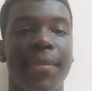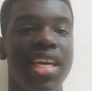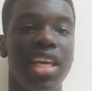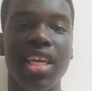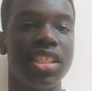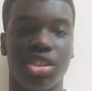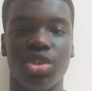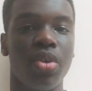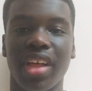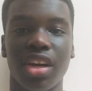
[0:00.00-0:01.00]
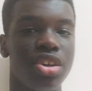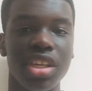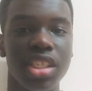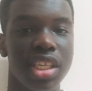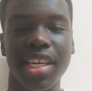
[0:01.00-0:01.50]
yeah, he's just not that good,
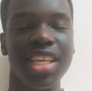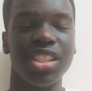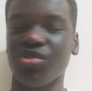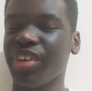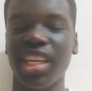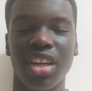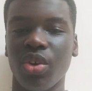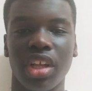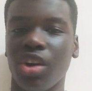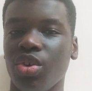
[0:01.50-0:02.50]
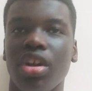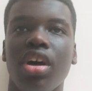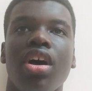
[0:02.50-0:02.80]
is he? He's really not that good.